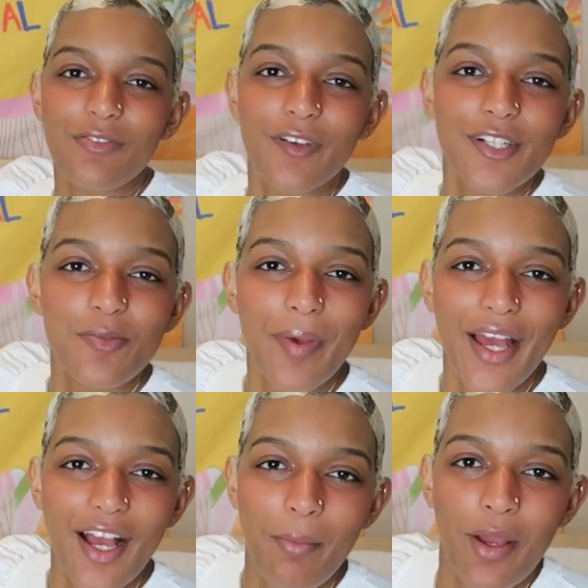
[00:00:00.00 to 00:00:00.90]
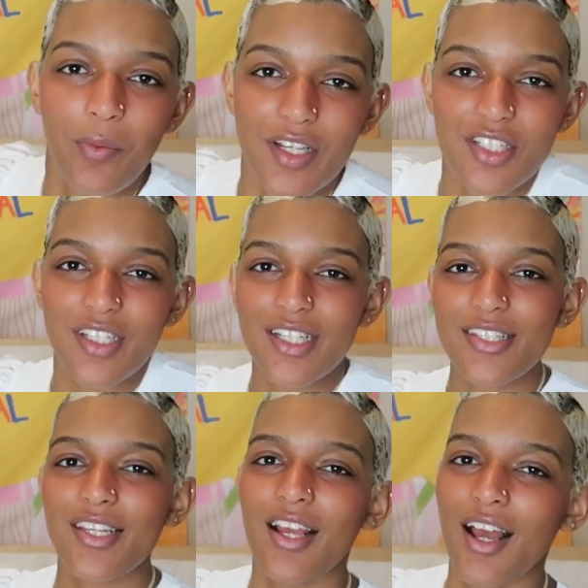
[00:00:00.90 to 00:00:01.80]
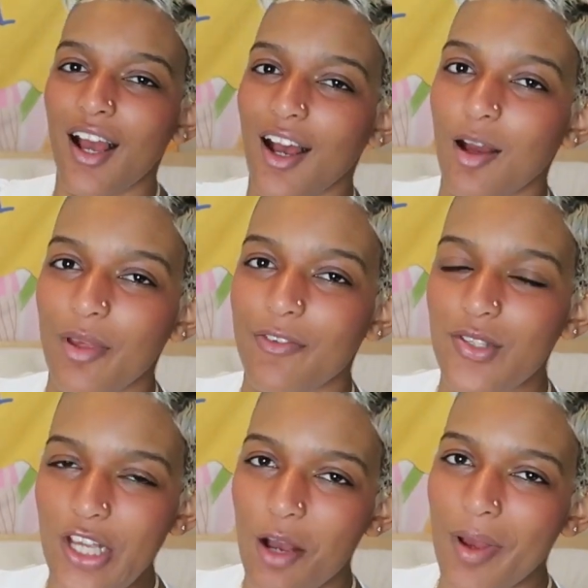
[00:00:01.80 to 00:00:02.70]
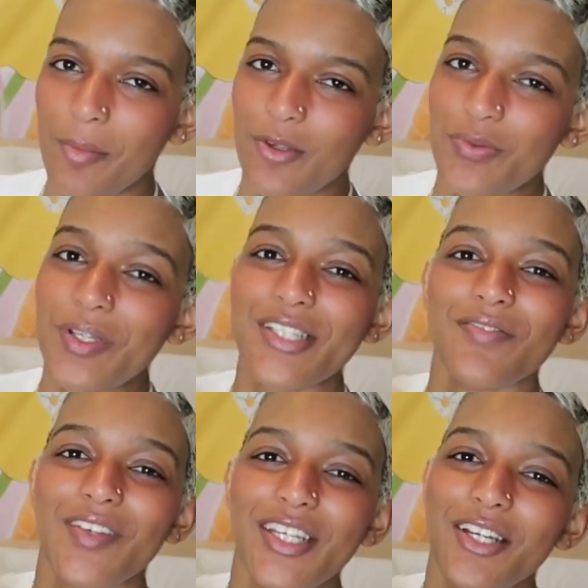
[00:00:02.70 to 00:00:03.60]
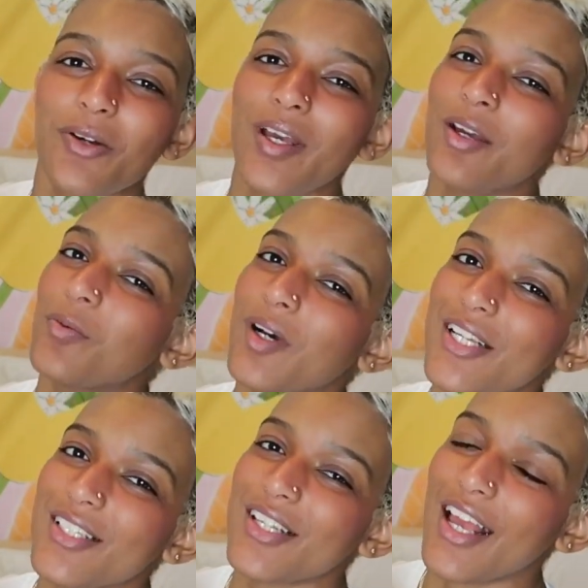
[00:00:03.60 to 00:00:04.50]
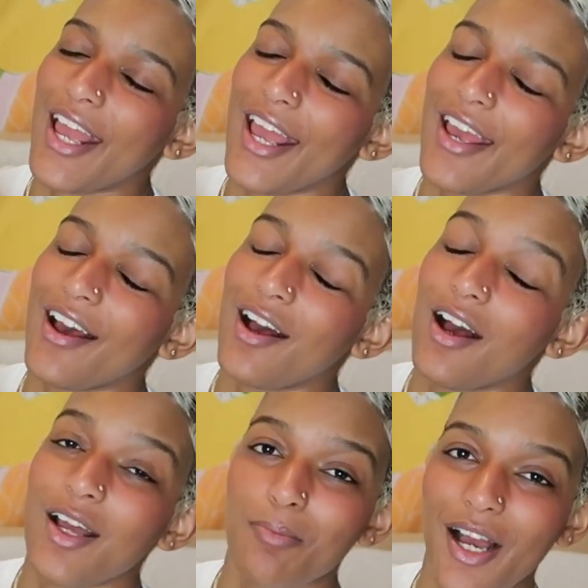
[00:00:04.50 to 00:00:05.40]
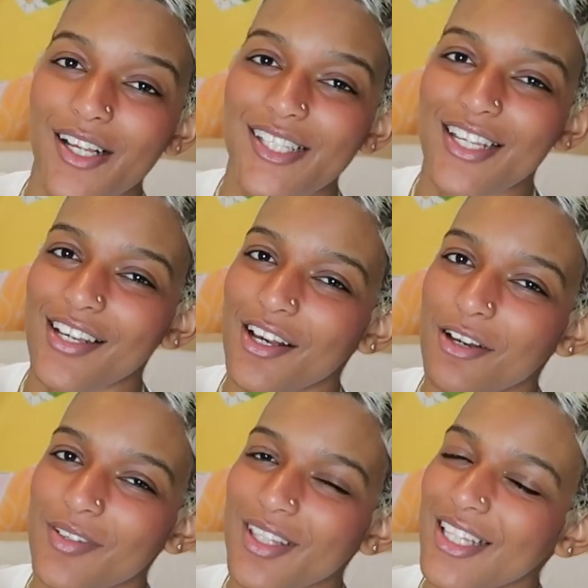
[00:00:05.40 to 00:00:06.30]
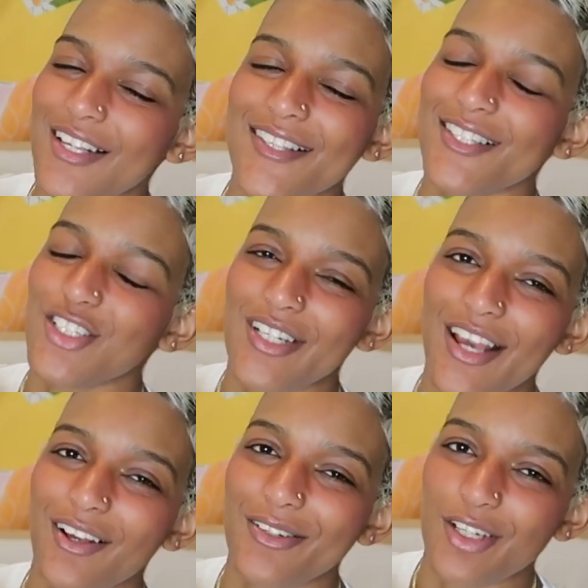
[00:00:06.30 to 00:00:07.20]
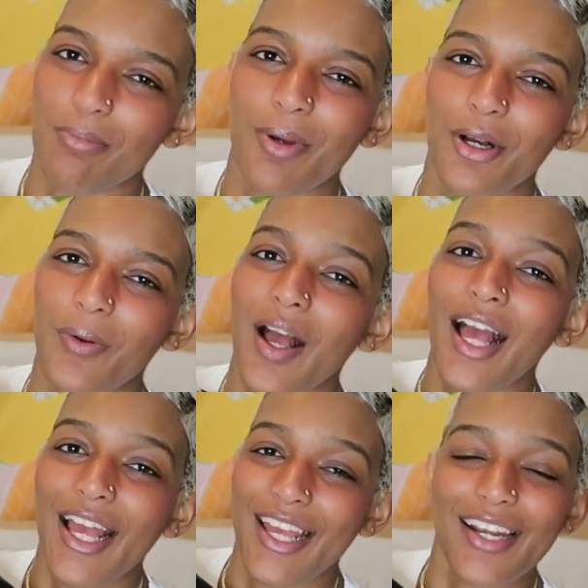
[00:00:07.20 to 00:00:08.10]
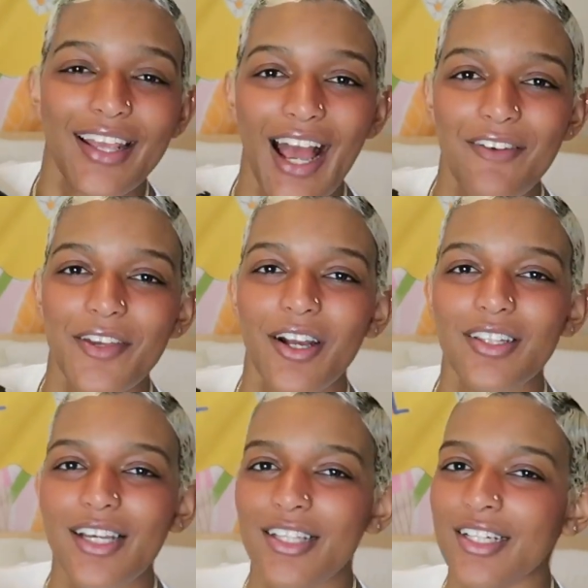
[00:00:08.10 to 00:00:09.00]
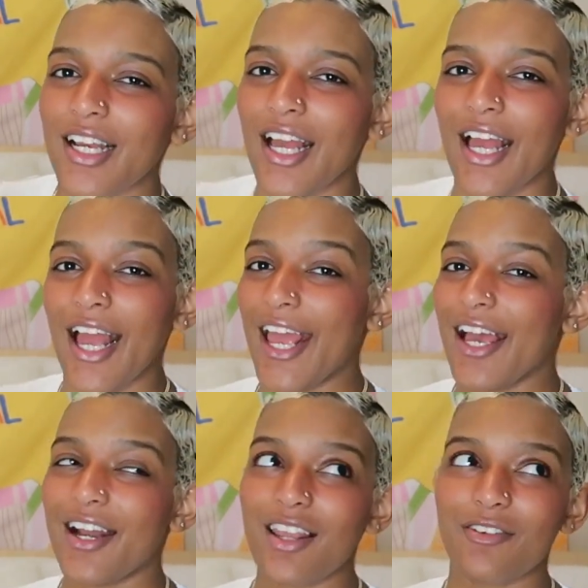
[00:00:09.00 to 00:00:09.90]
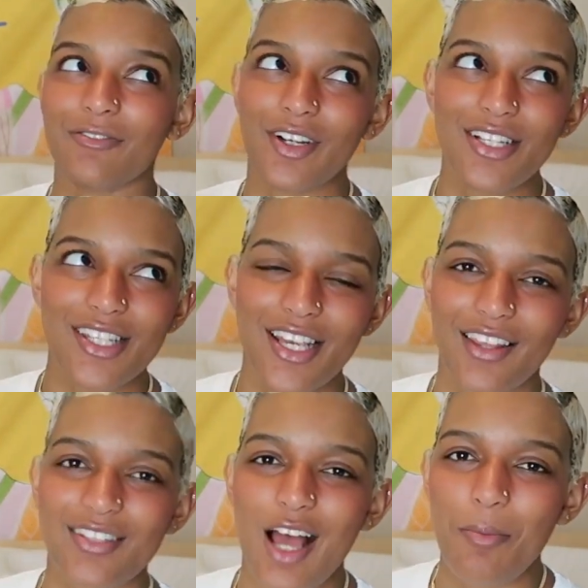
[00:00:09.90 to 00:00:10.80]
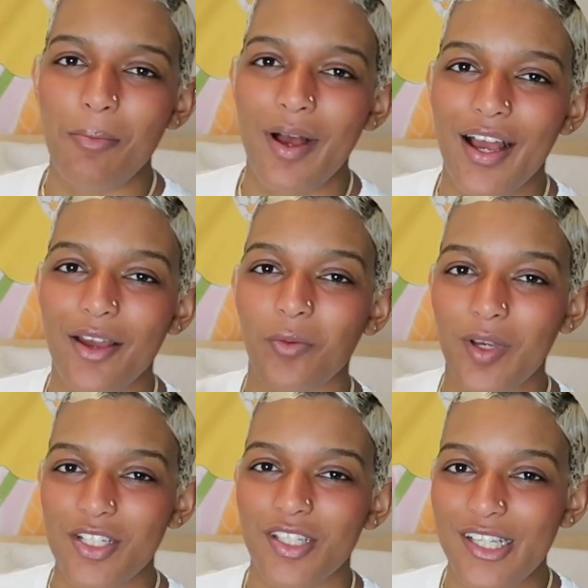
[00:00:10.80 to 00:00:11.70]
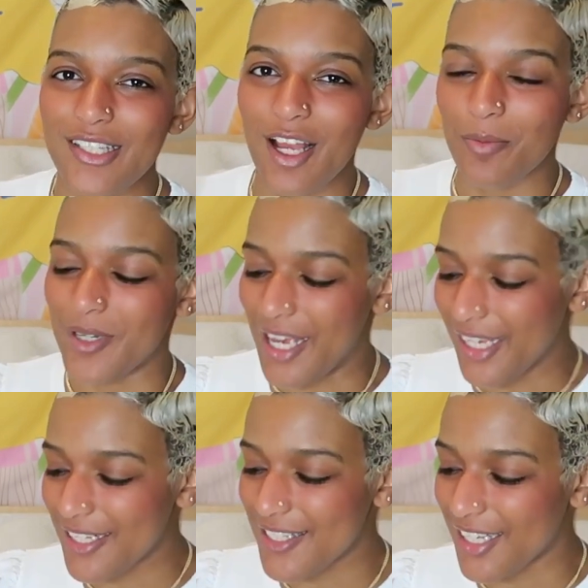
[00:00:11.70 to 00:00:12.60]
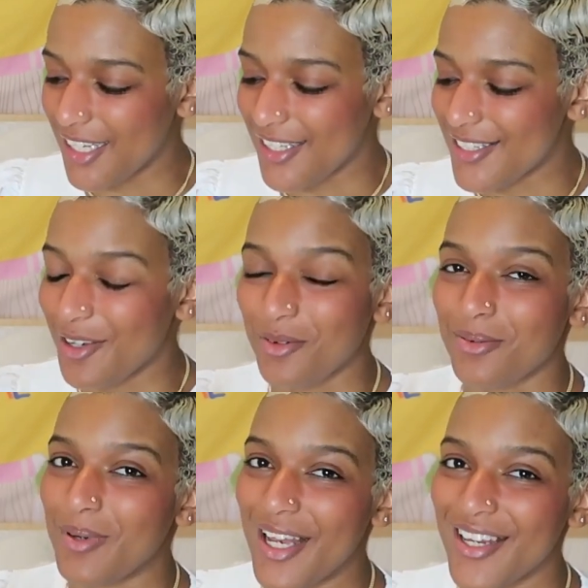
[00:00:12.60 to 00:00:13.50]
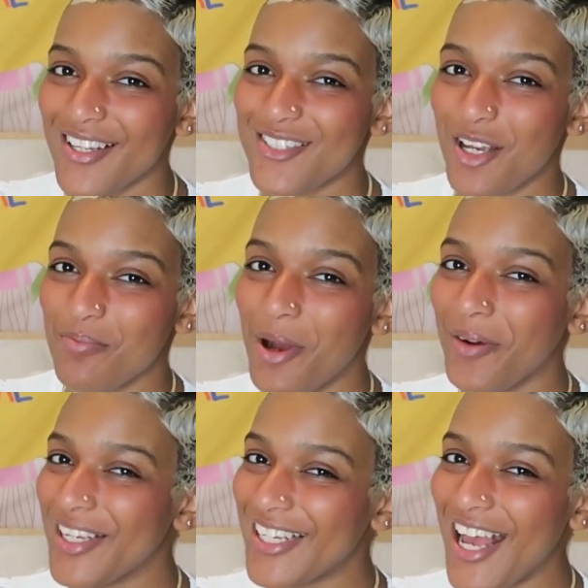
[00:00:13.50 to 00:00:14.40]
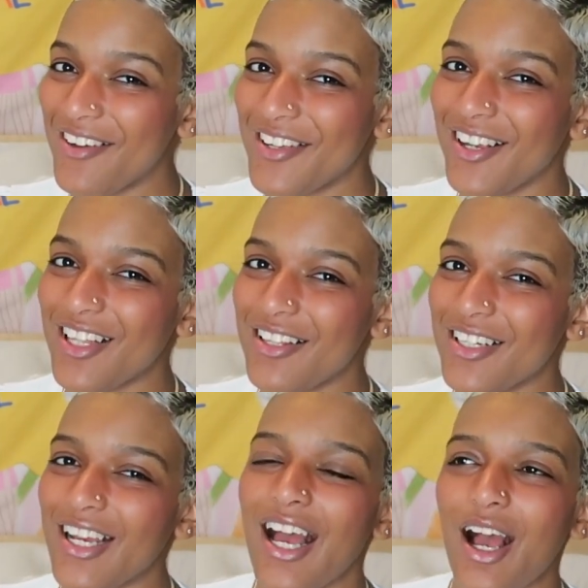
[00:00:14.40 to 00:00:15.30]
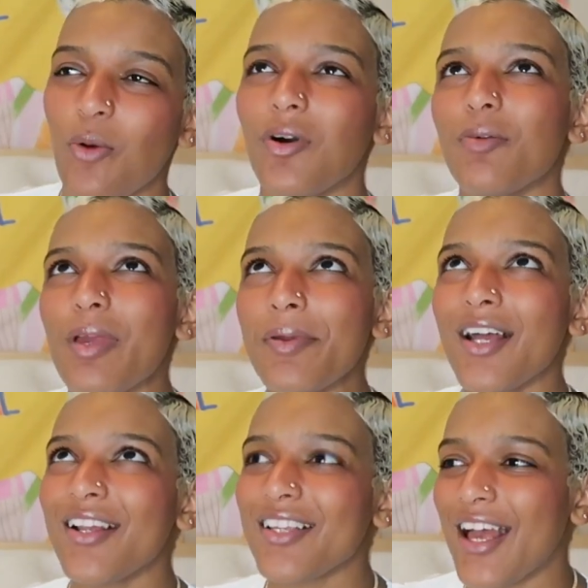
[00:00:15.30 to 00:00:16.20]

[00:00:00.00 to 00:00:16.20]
the first bag on my wish list, if you saw my most recent video, it was a unboxing of this Chanel jumbo in caviar leather. And the first thing on the top of my wish list up next is a red jumbo in caviar leather. Well, maybe not in